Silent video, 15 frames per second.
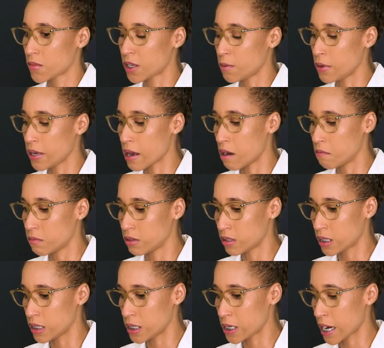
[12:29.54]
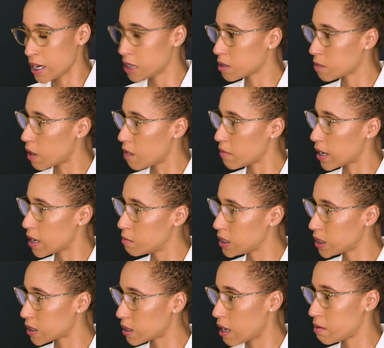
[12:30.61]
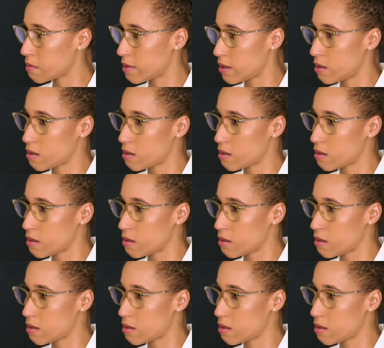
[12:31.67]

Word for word: To be able to change my family's life,